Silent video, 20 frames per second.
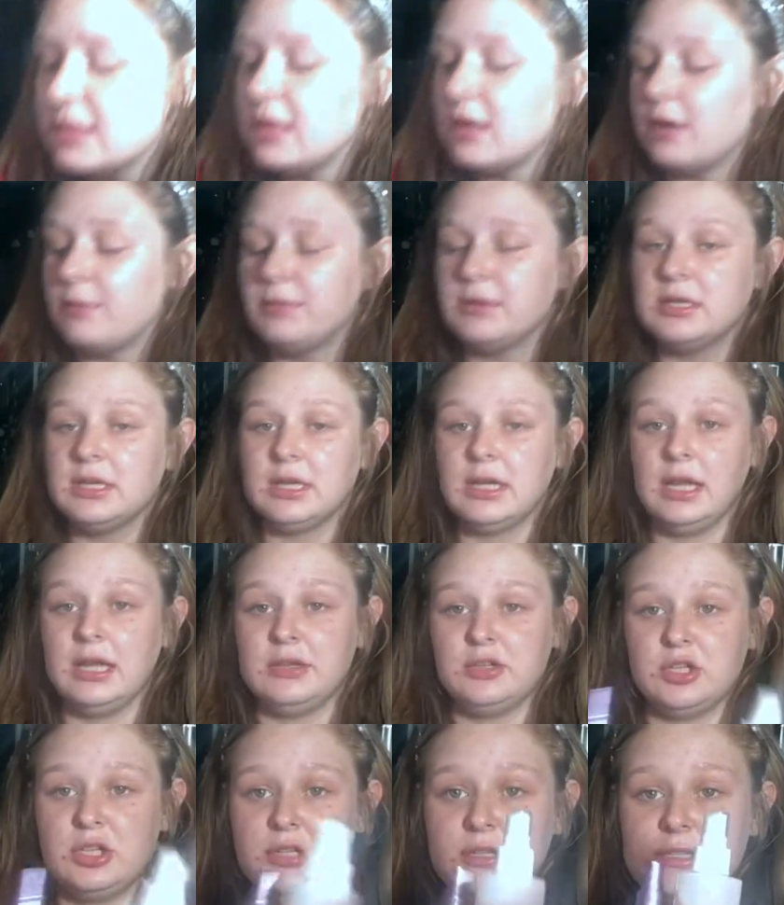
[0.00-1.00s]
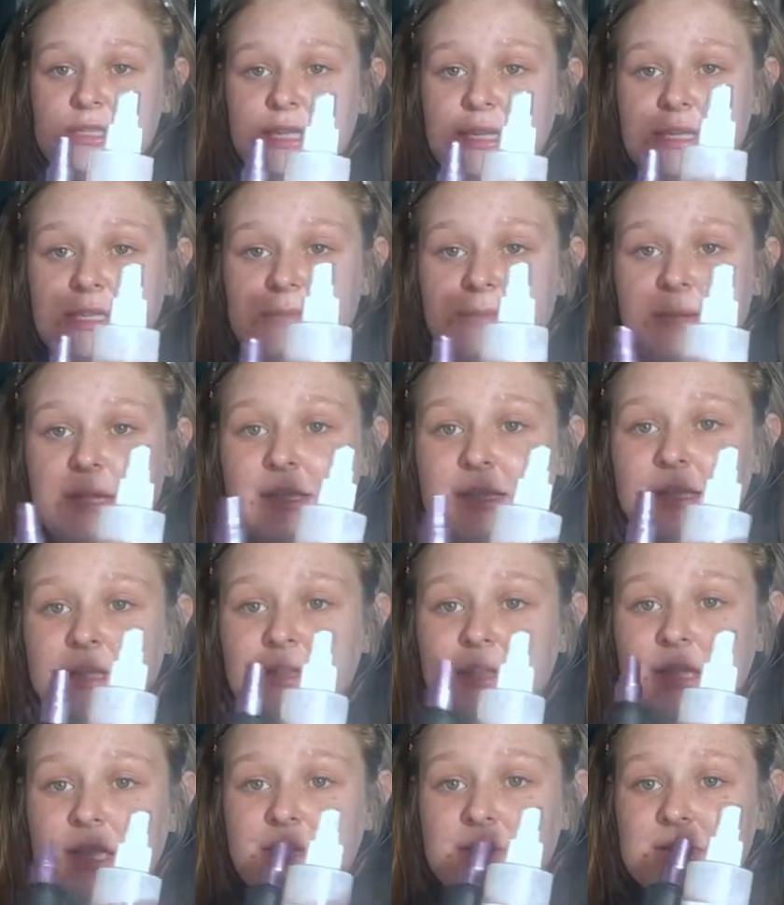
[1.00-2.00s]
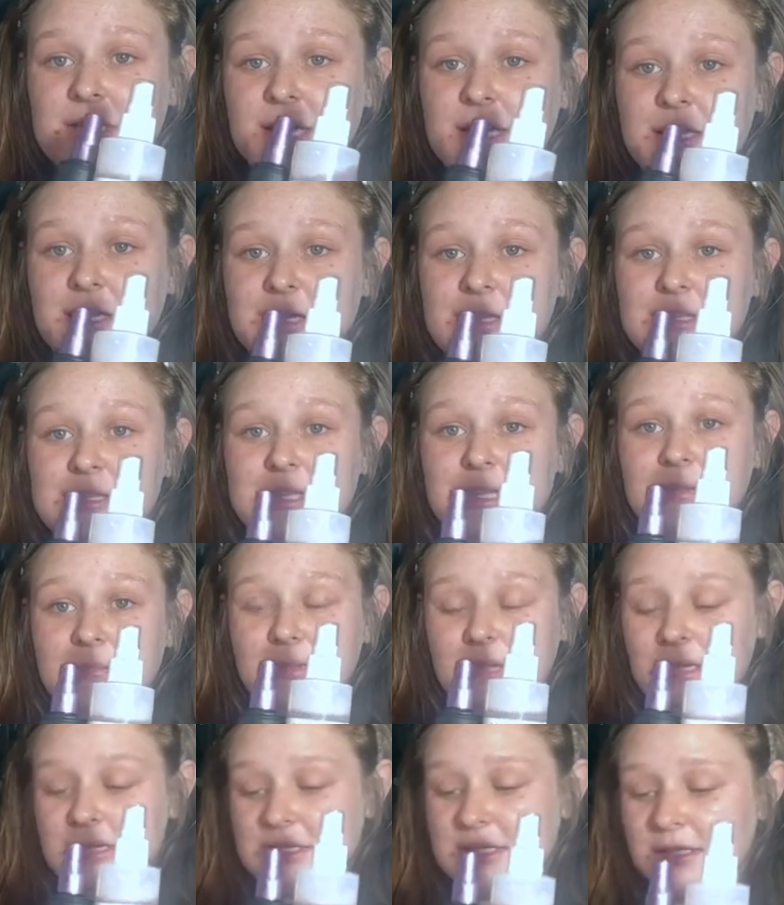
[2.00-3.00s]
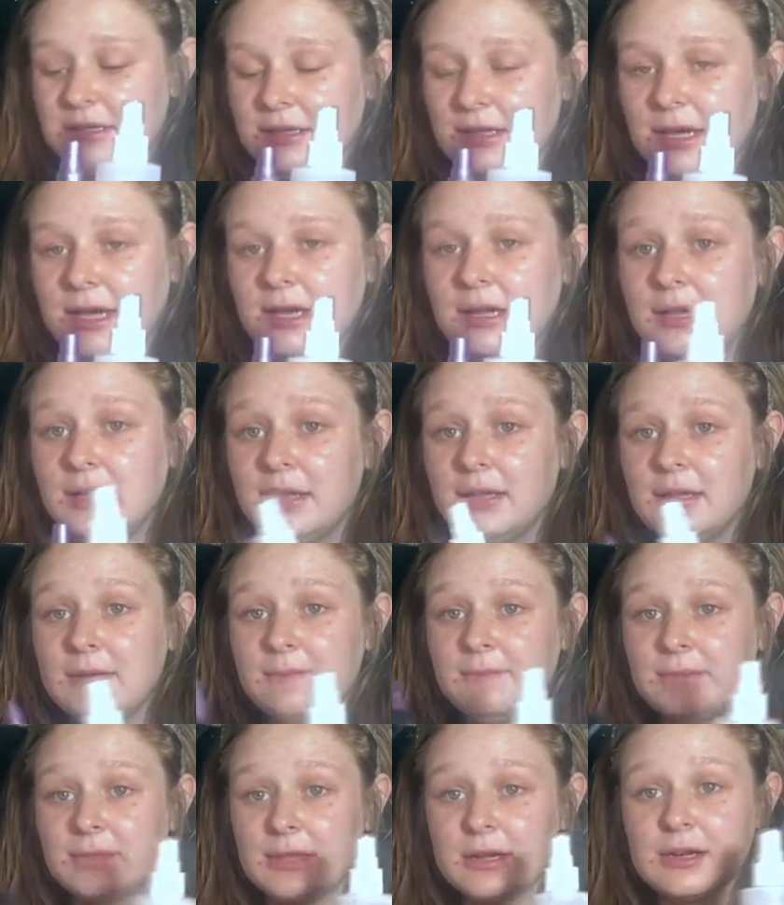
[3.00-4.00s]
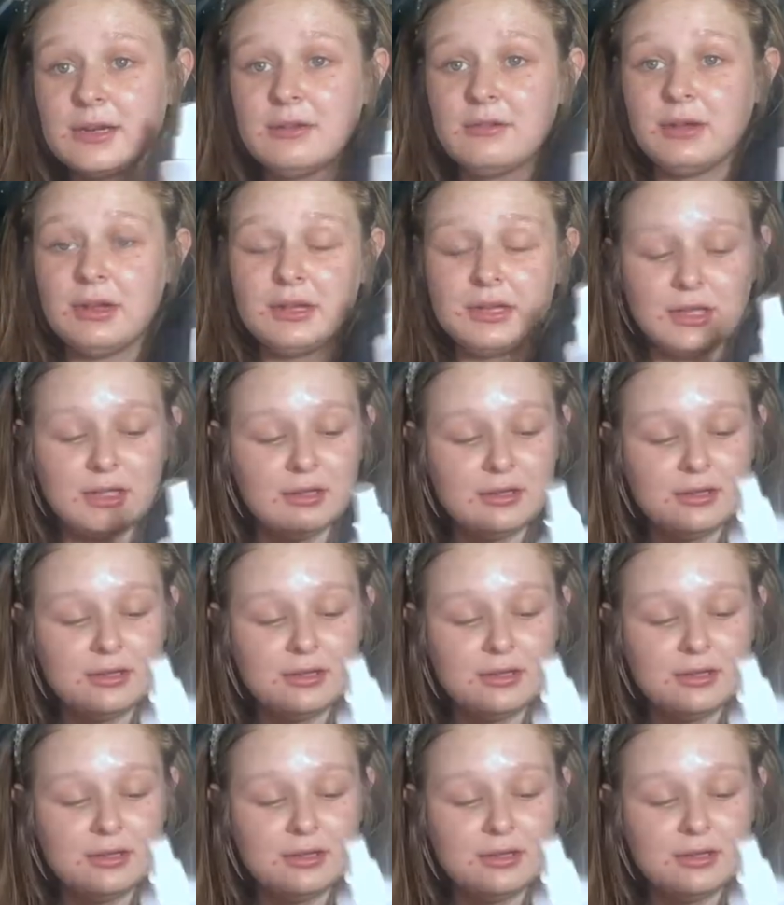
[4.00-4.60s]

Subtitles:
the Urban Decay Chill Setting Spray. Like, look how tiny it is in comparison to that. $31,